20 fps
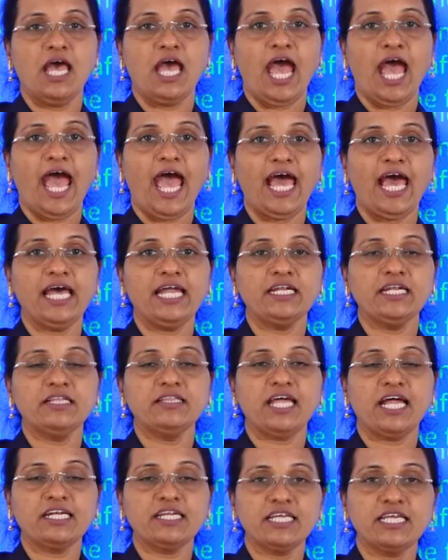and
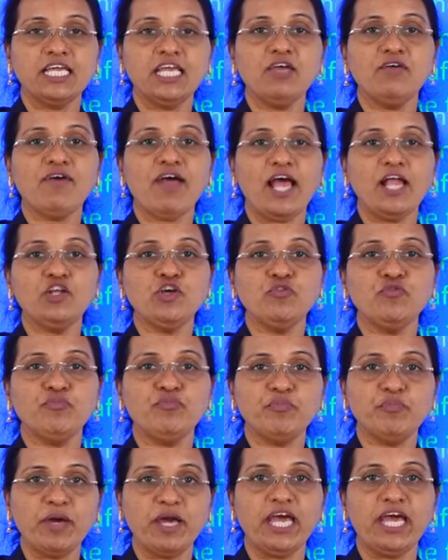that key value
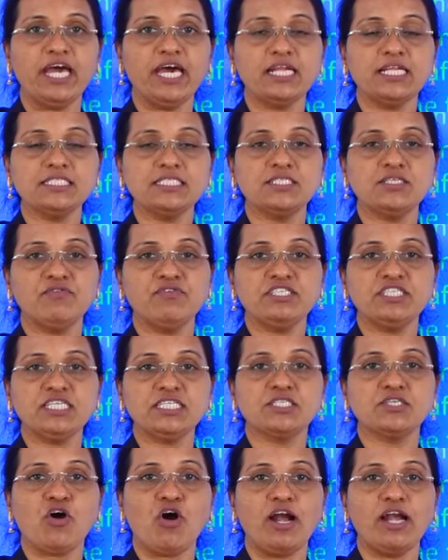pairs, which
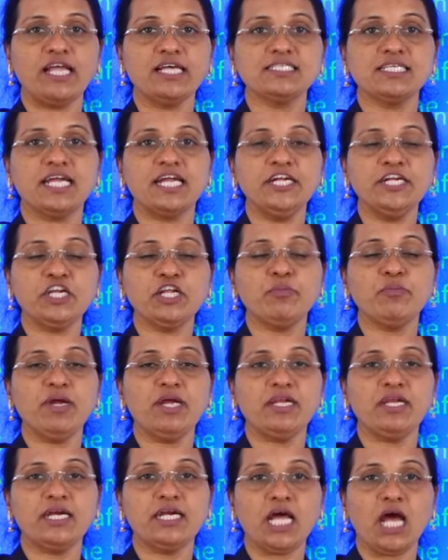is called as the
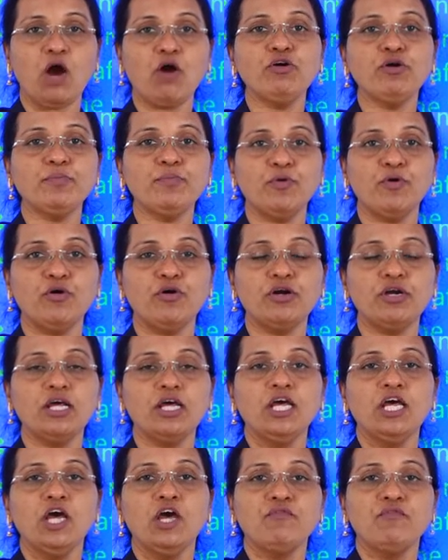intermediate output,